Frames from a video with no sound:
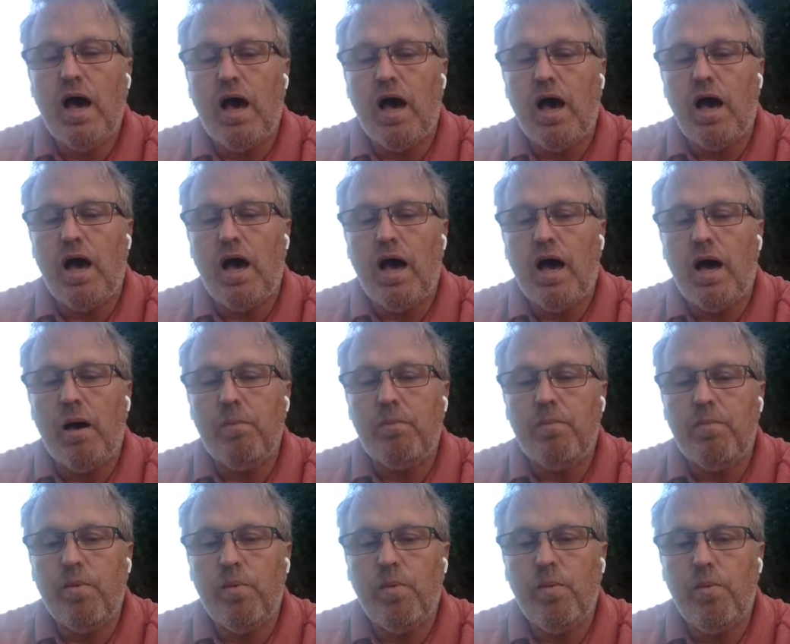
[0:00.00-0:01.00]

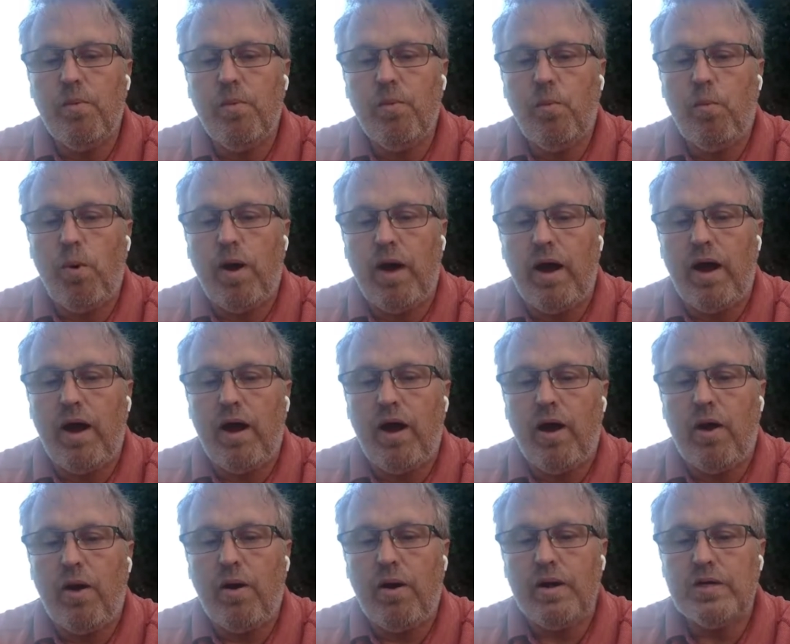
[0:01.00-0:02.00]
um,
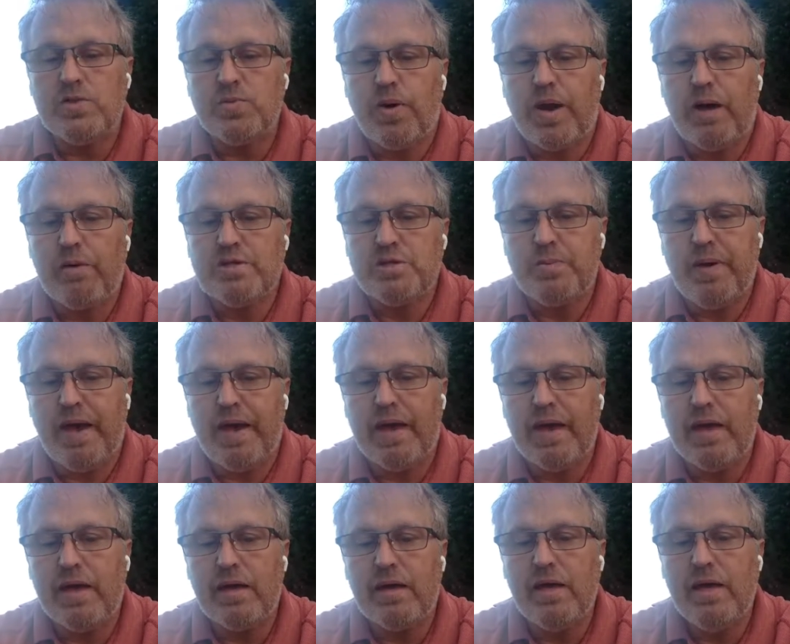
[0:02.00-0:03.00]
where is what I was
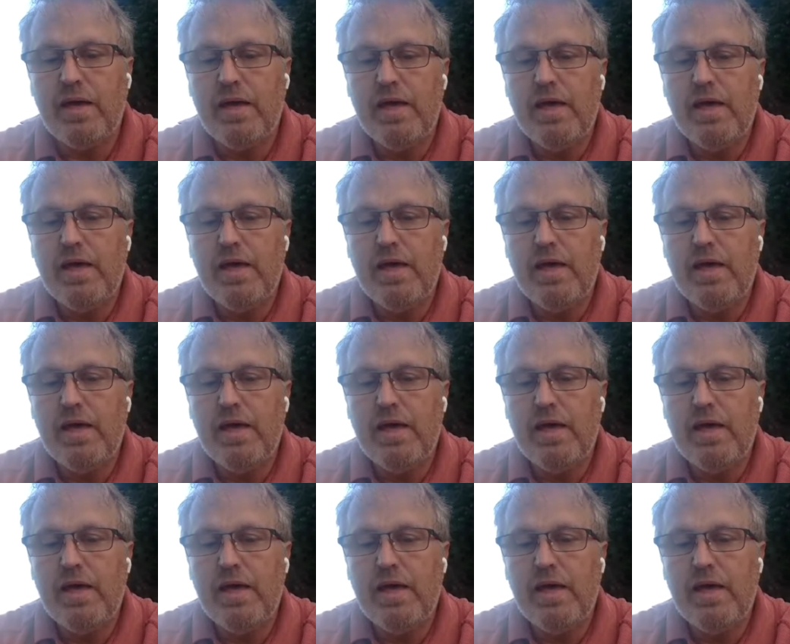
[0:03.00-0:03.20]
paying,